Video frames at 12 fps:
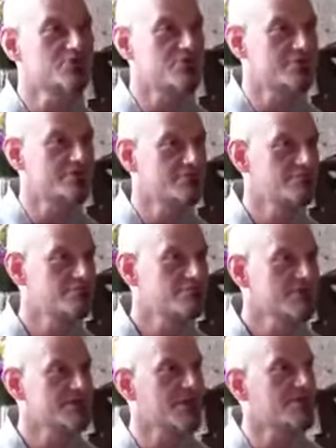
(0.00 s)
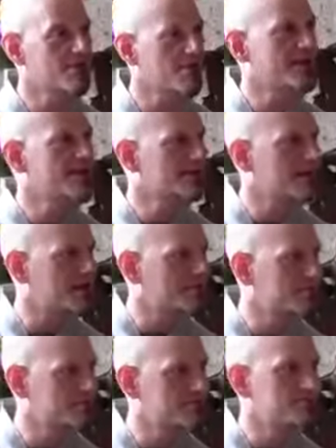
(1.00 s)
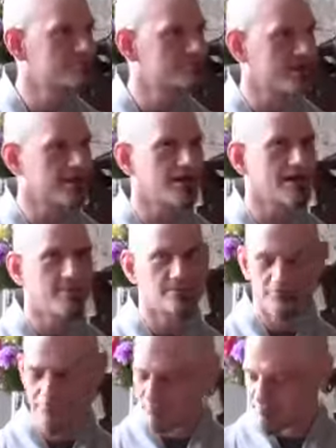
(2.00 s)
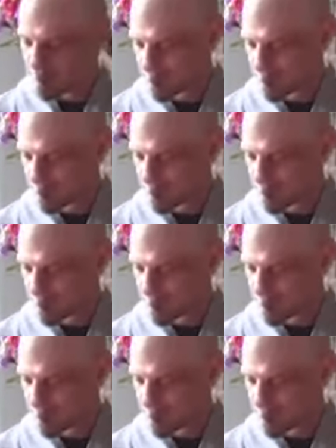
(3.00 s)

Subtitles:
Sutra. So I'm going to wake them up like I am.